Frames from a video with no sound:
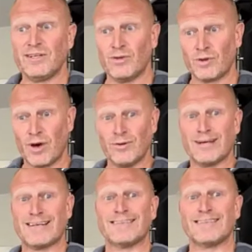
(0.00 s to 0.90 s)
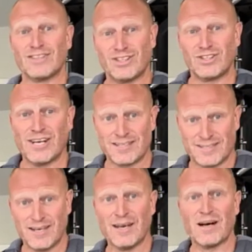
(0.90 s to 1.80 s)
you'll go, shit,
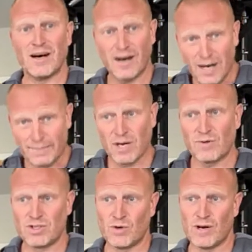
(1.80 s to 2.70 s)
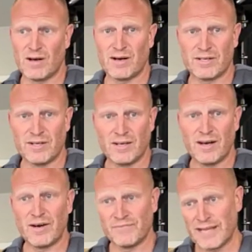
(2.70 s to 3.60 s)
I'm going too hard.
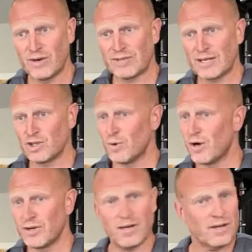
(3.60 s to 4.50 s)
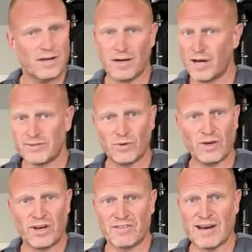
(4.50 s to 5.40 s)
I've nailed that too hard. I've still got
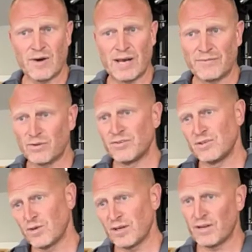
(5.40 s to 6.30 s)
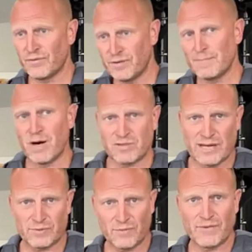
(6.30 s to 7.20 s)
another hour left, or I've still got another three miles
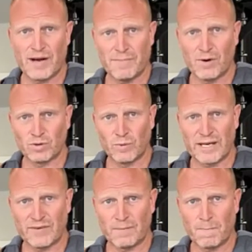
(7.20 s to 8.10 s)
left, or five miles, or whatever.